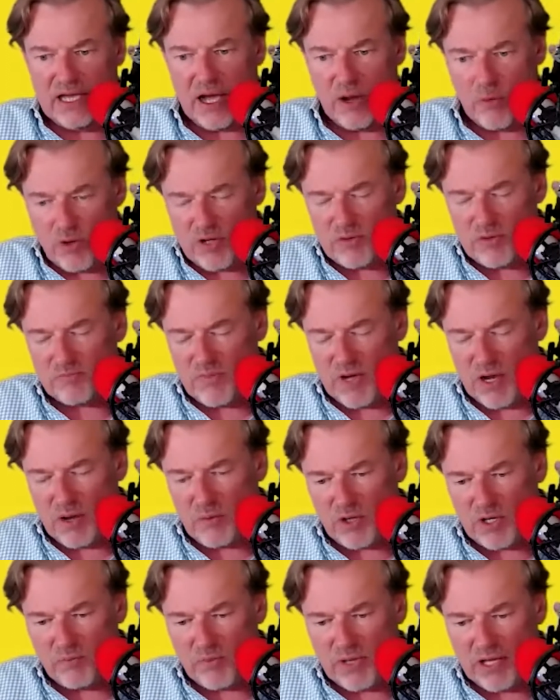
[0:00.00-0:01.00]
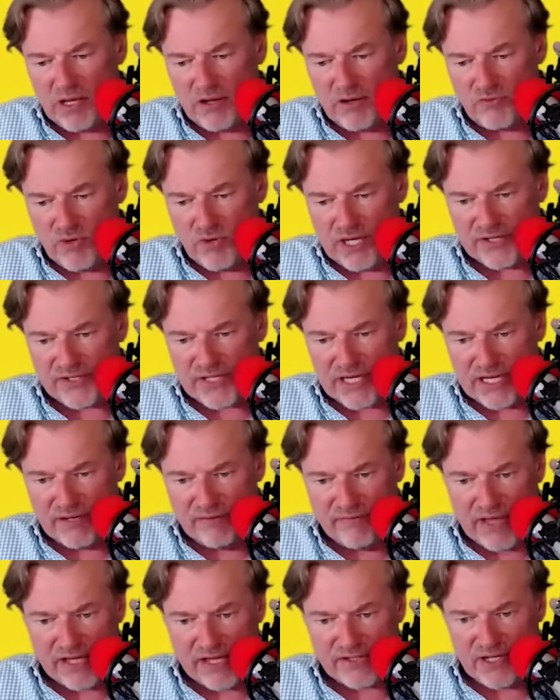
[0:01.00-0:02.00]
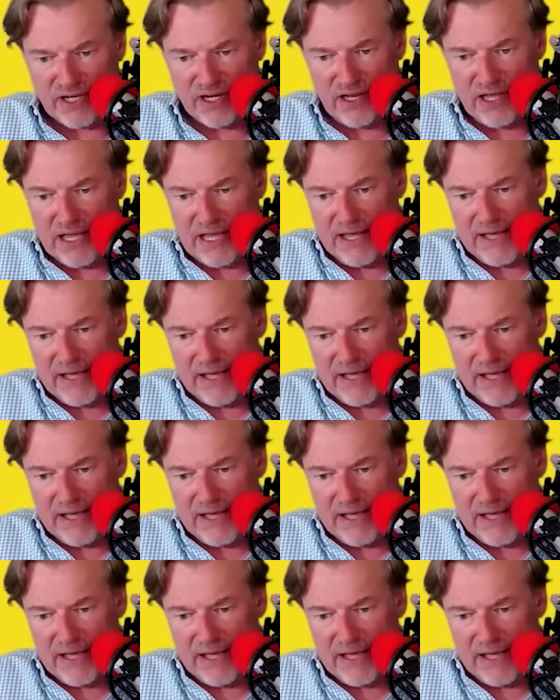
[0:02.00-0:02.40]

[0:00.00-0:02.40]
I want to be a real estate investor.